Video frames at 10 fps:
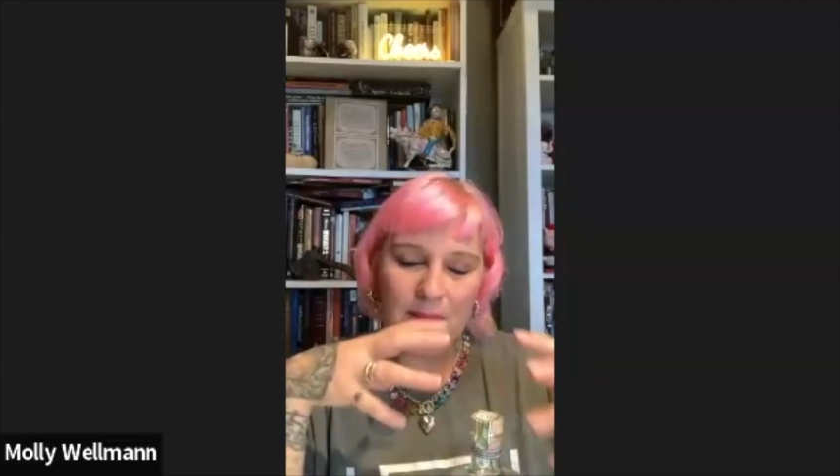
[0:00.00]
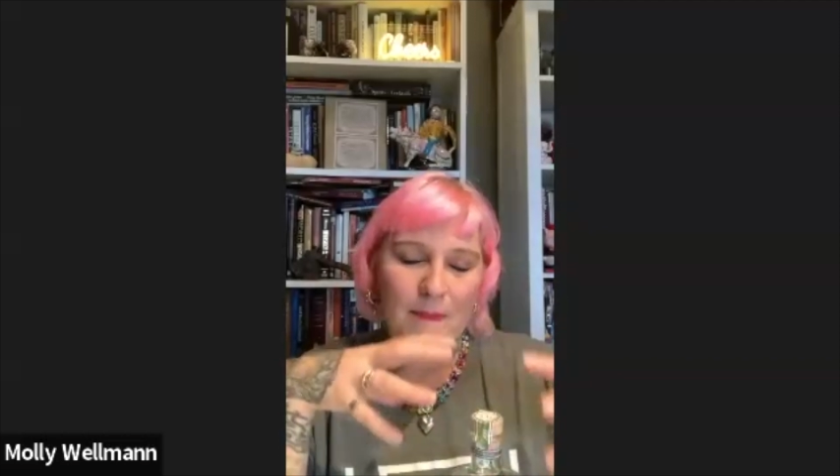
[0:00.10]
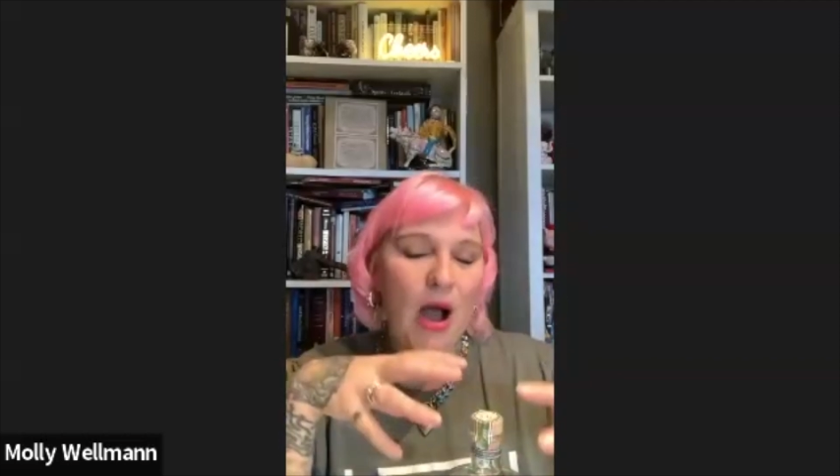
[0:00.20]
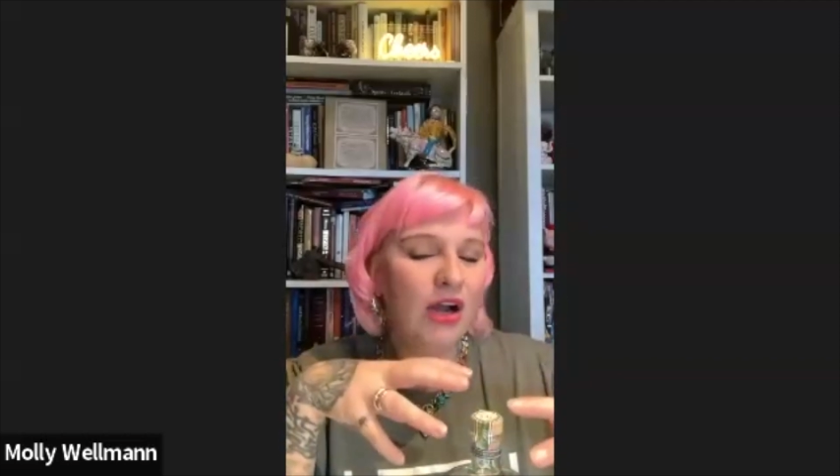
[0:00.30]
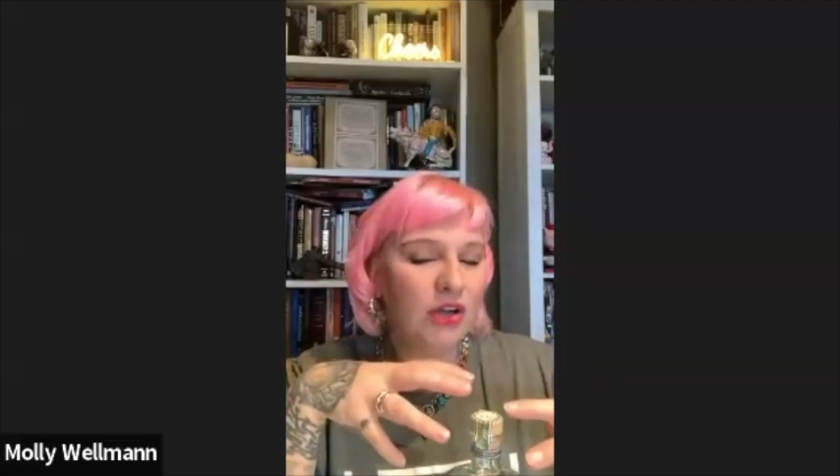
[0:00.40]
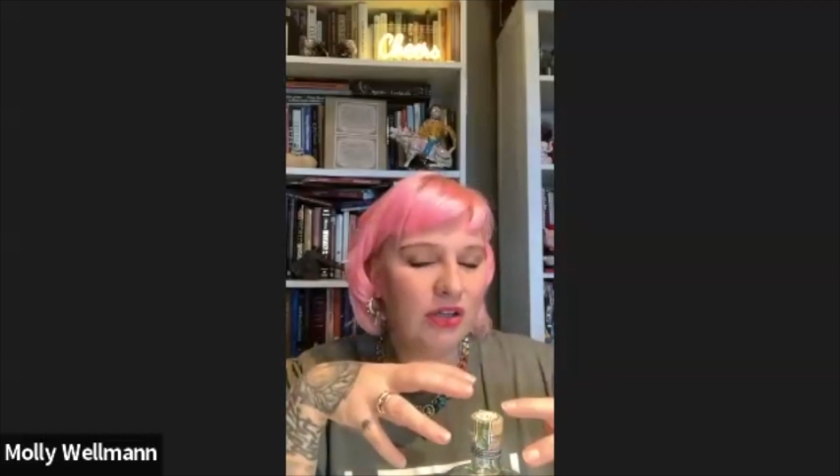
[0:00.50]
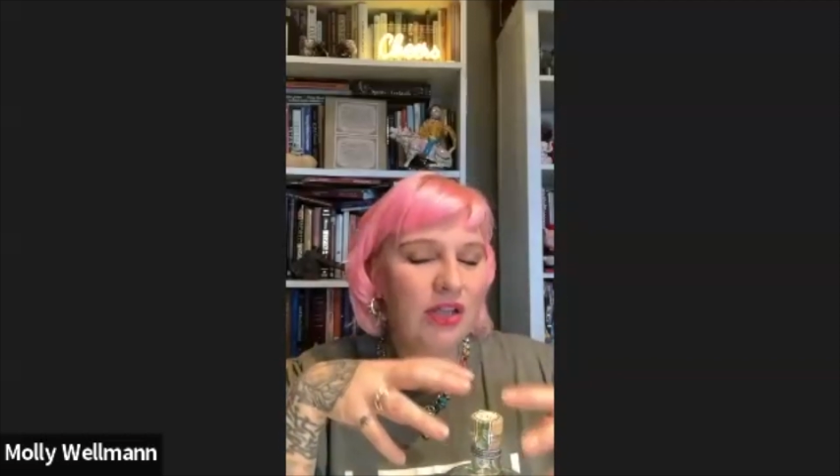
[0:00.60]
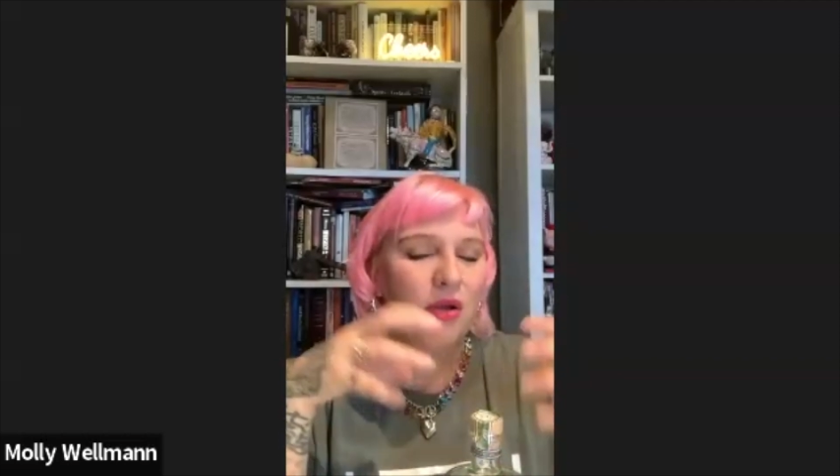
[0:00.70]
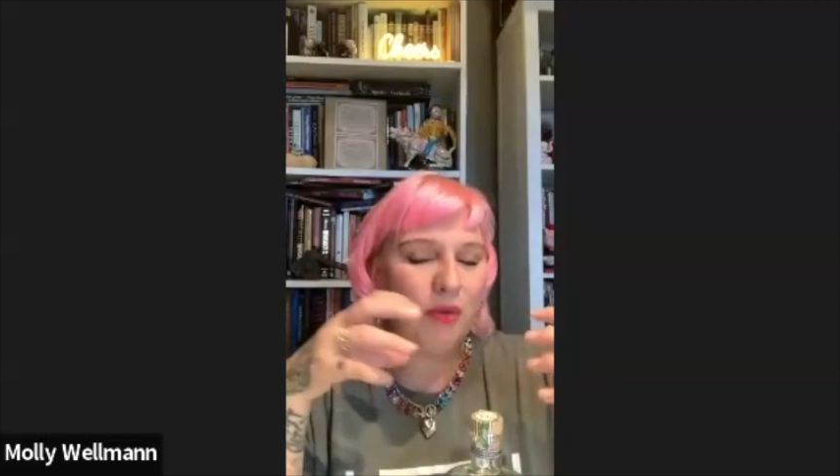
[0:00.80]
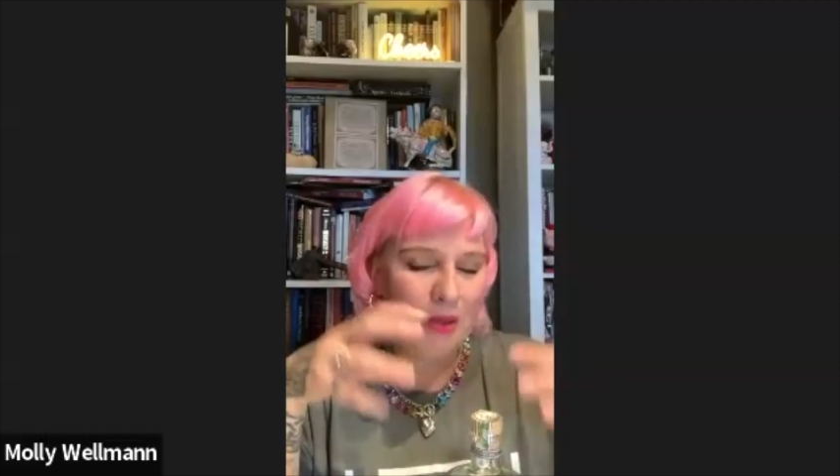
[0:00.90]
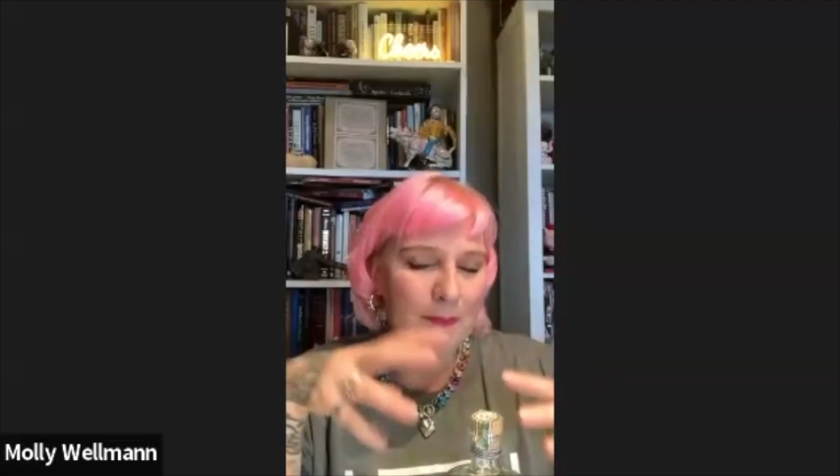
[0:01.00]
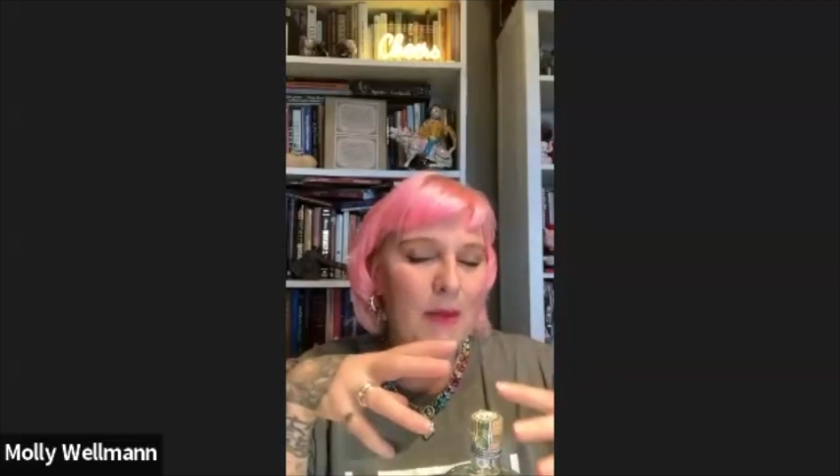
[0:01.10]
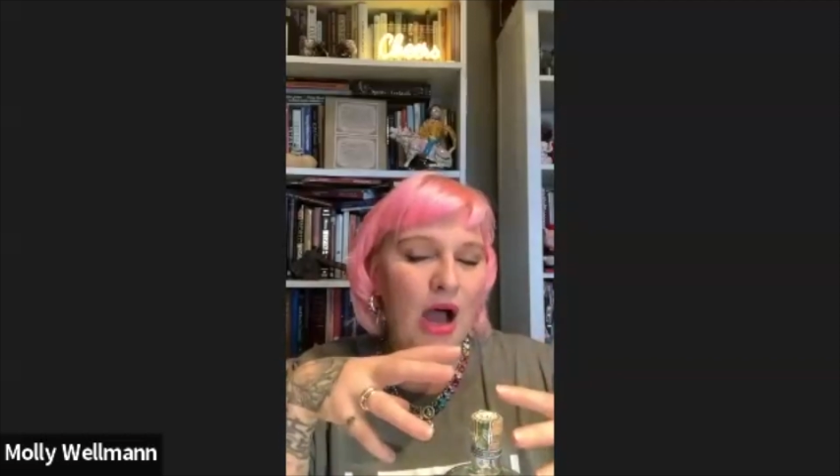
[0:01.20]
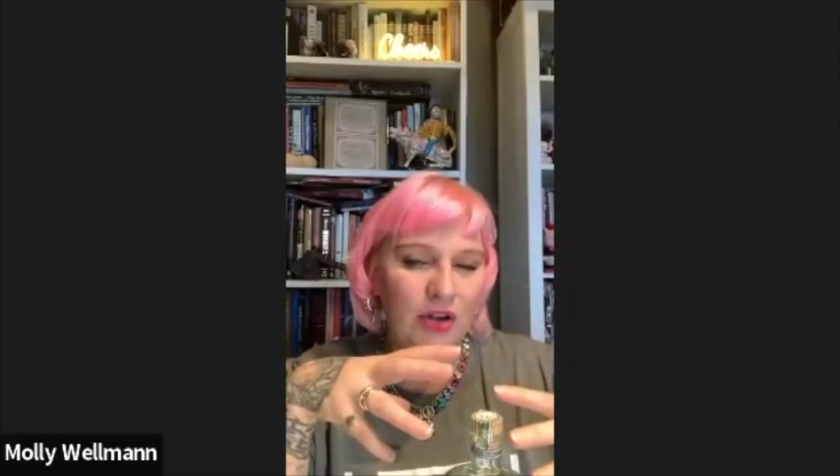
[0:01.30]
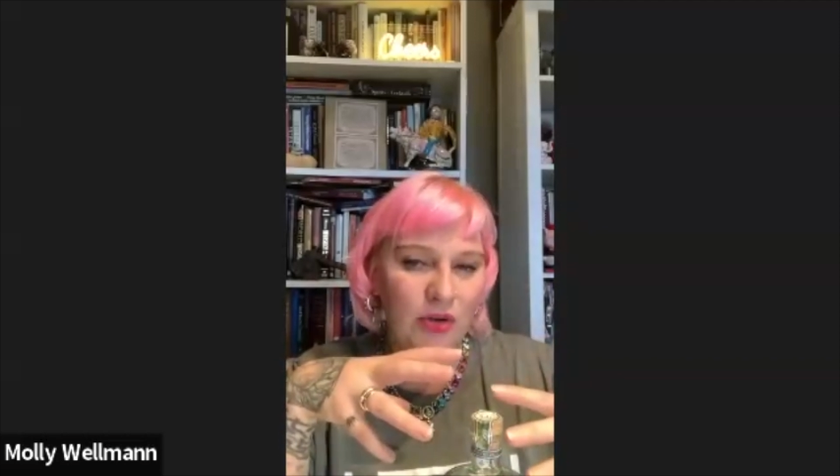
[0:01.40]

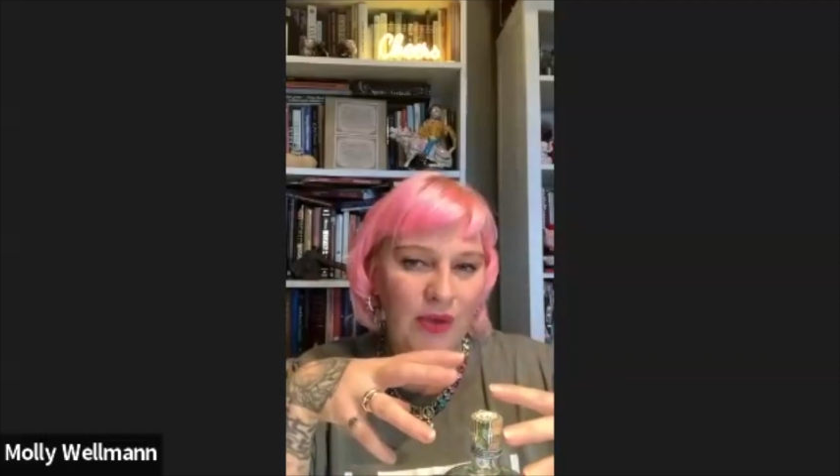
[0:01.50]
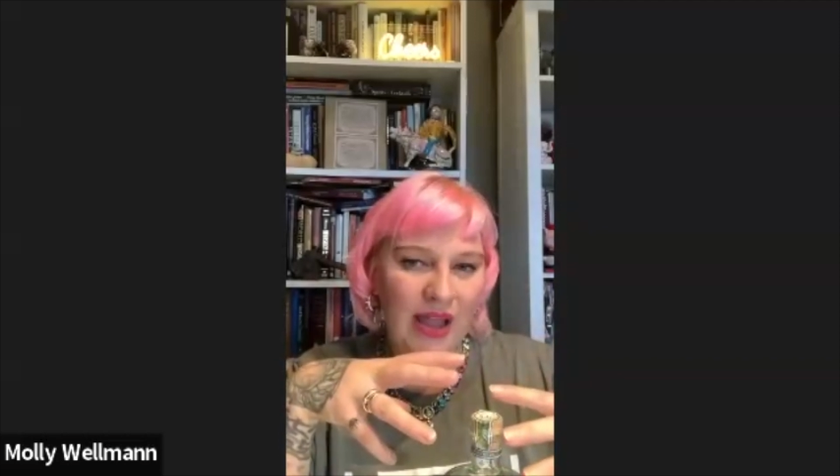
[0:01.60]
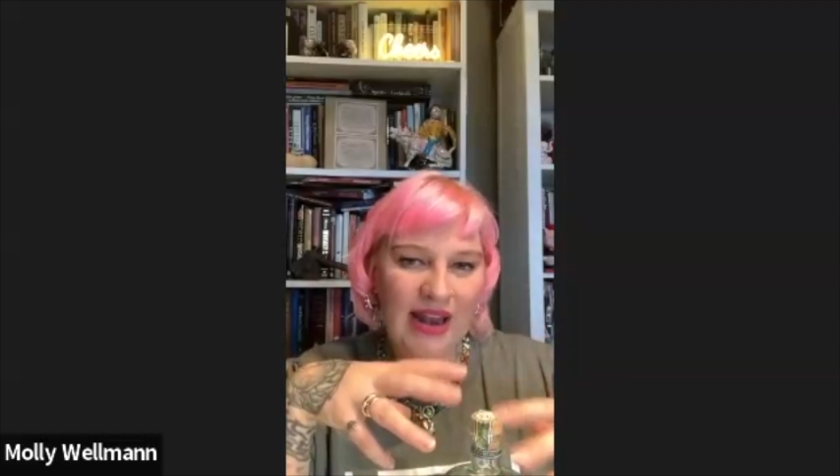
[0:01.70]
modern way.